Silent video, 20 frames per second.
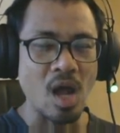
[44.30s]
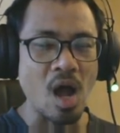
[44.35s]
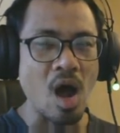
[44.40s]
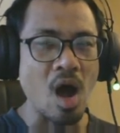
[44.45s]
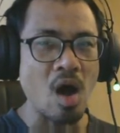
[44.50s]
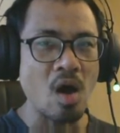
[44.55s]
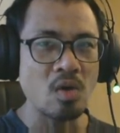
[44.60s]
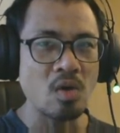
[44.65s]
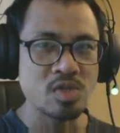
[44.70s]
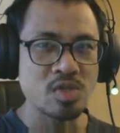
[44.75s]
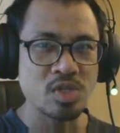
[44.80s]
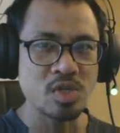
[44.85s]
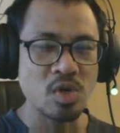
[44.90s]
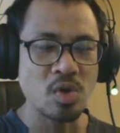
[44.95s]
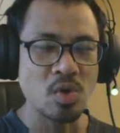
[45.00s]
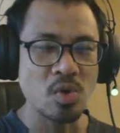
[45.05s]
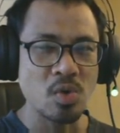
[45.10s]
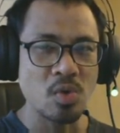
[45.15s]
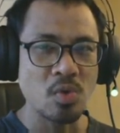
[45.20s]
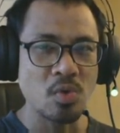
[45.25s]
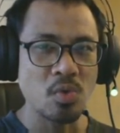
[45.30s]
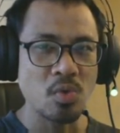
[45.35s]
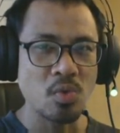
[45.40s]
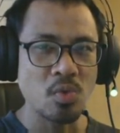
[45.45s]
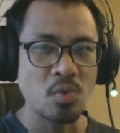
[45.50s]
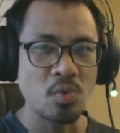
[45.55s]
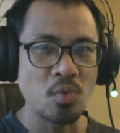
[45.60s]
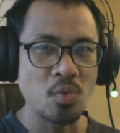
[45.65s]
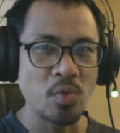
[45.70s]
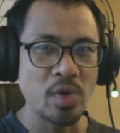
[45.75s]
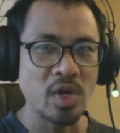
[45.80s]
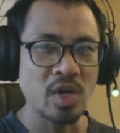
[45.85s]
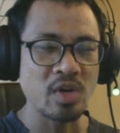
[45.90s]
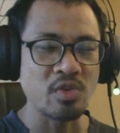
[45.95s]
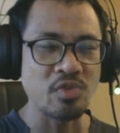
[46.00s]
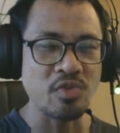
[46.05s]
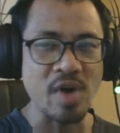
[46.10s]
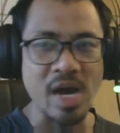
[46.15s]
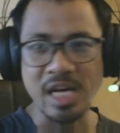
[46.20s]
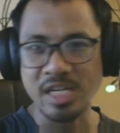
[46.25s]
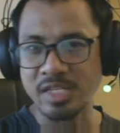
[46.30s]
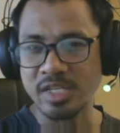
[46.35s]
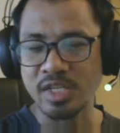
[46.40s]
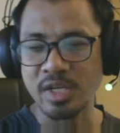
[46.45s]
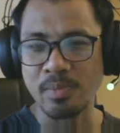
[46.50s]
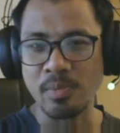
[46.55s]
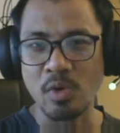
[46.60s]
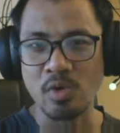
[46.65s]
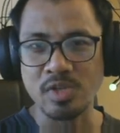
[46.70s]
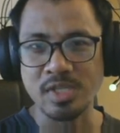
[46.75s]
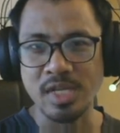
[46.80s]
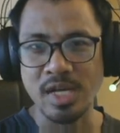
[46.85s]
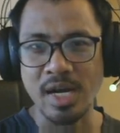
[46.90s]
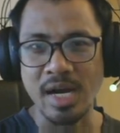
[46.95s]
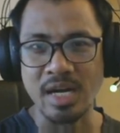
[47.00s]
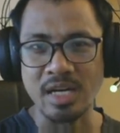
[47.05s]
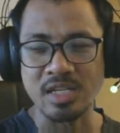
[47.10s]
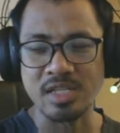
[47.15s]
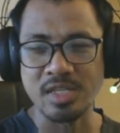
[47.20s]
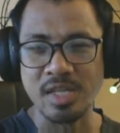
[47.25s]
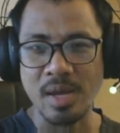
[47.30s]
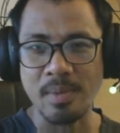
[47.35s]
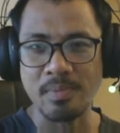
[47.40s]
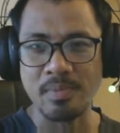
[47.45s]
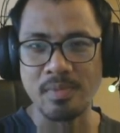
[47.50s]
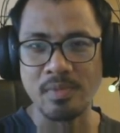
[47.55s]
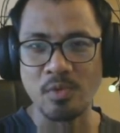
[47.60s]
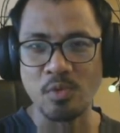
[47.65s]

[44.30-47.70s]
also we're gonna fasten the process in the step,